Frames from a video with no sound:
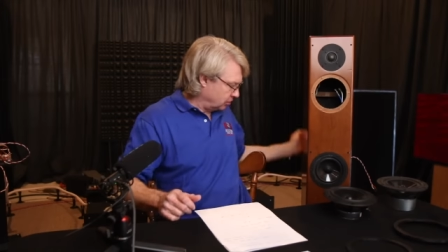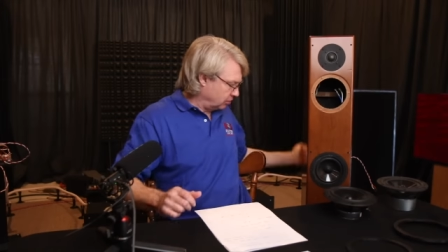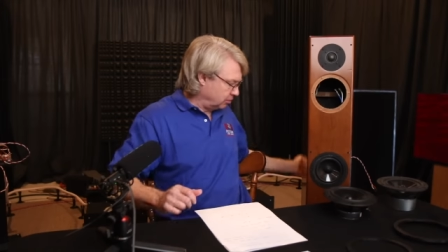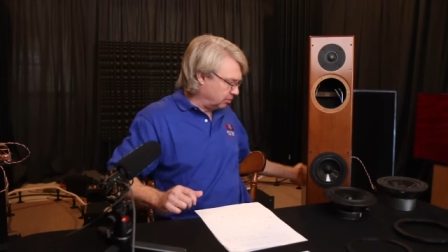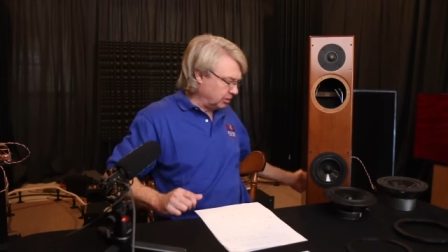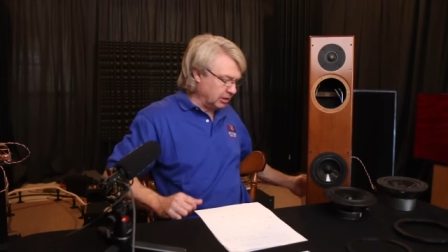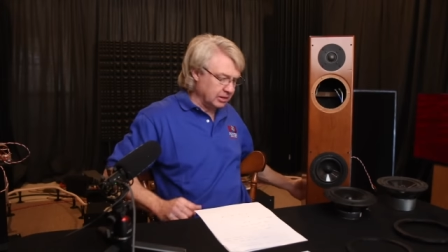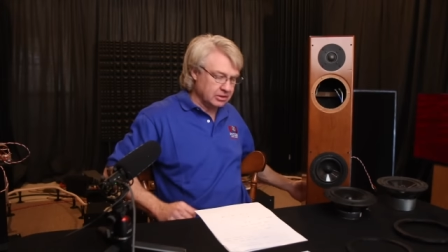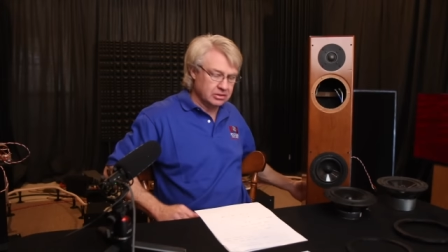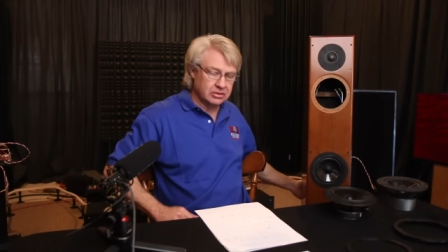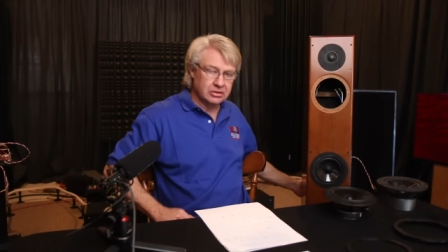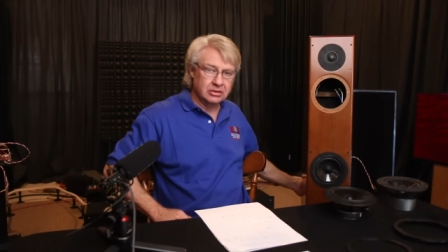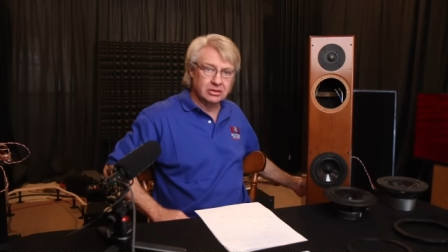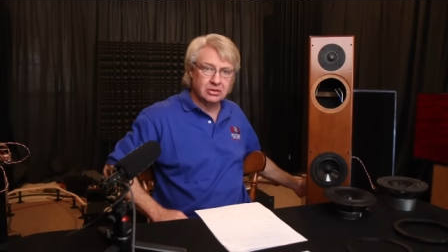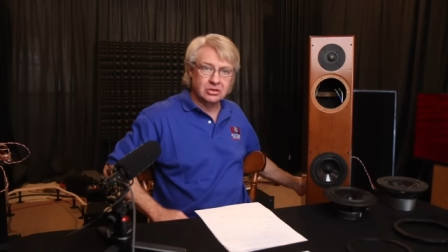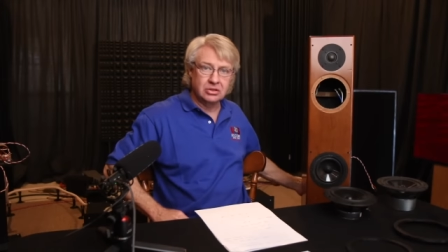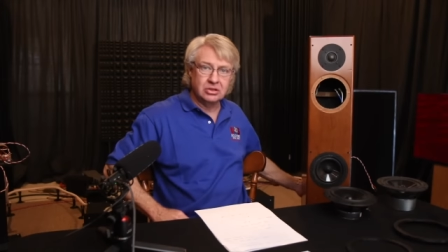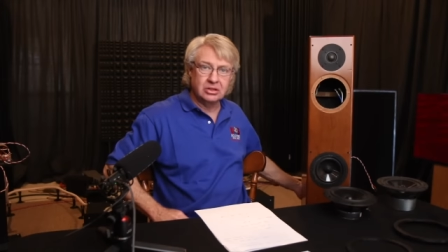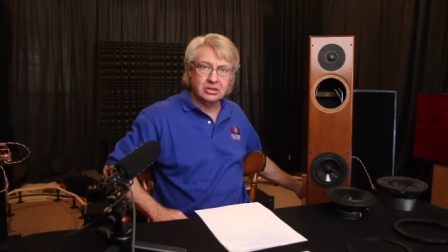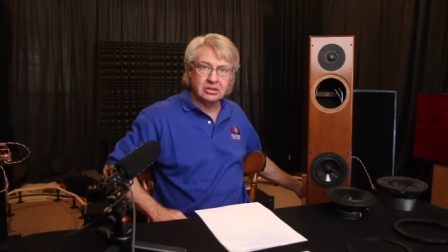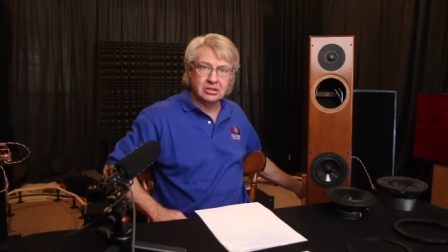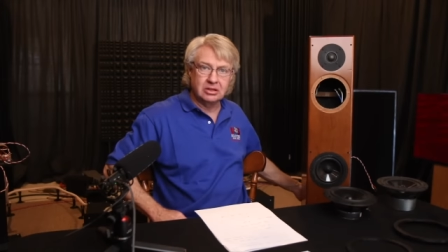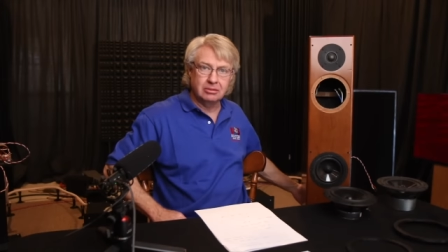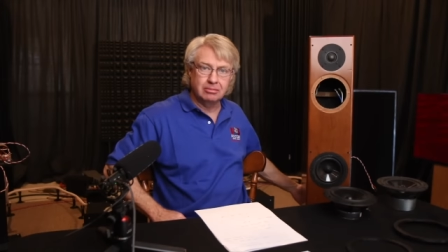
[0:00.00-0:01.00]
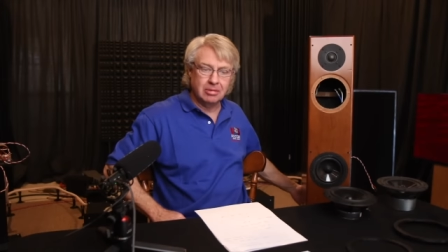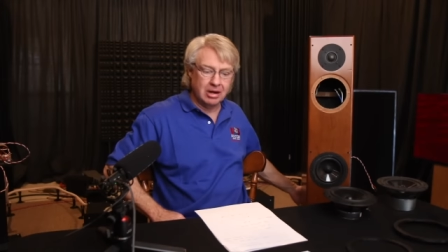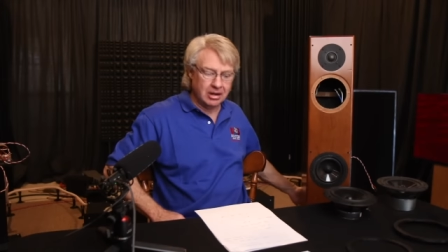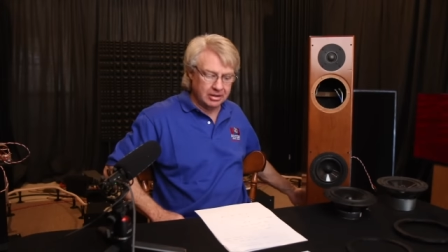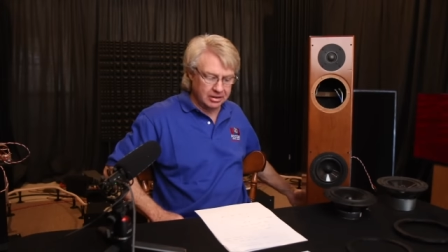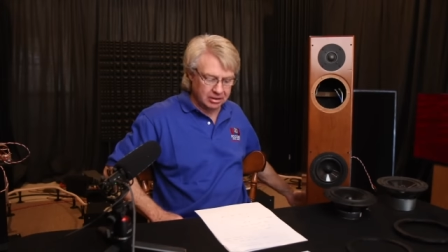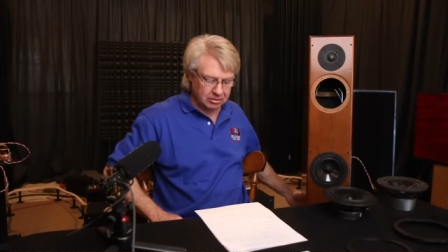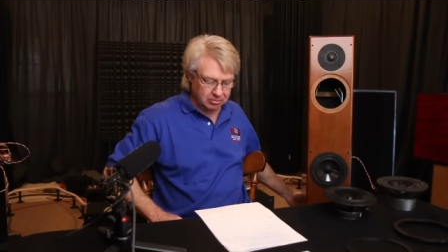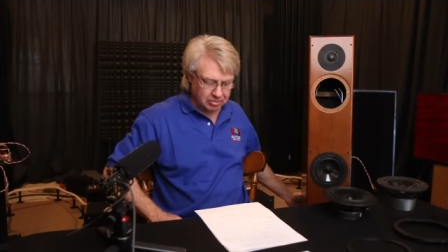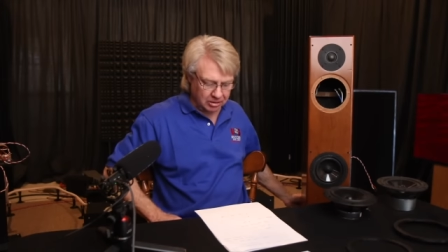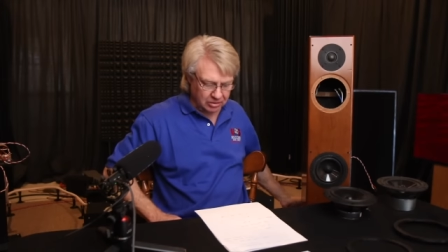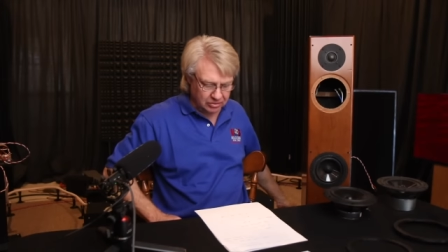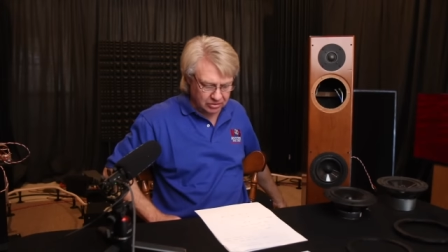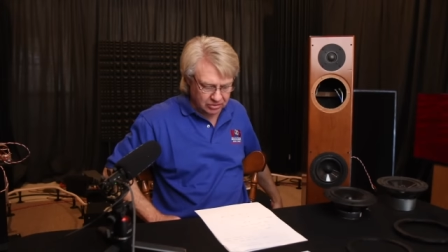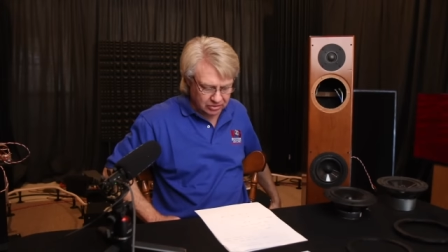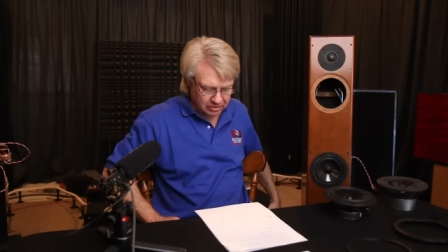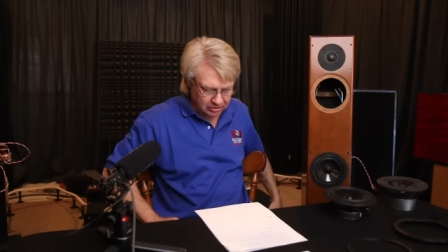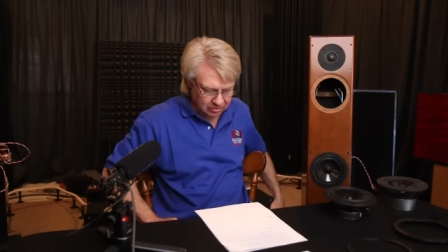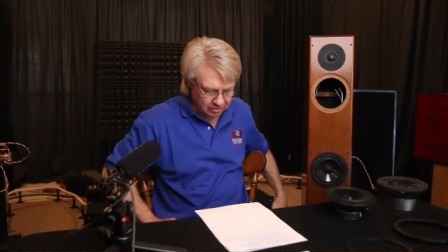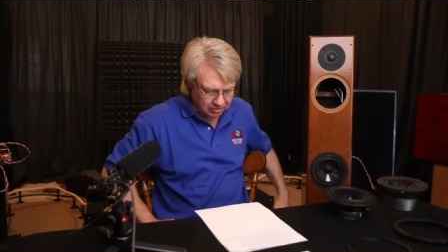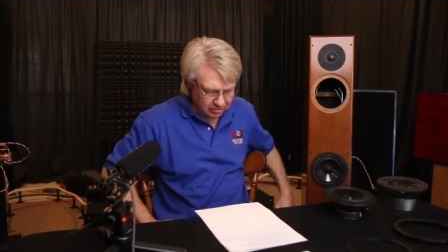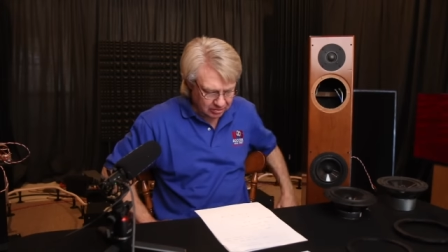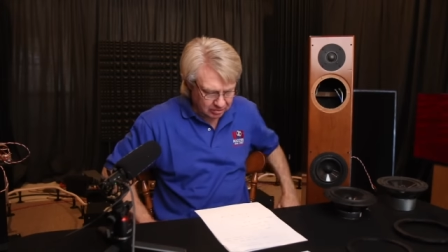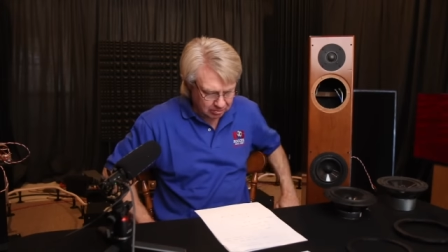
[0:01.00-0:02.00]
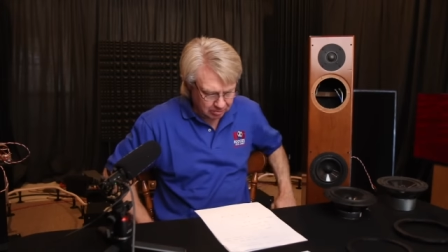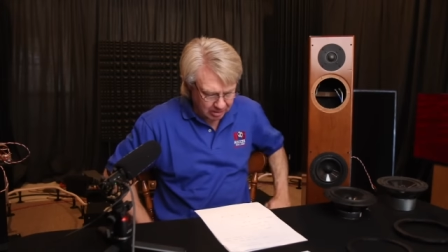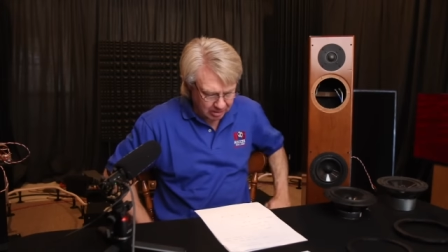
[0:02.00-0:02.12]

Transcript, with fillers: replace these cheesy binding posts that are on the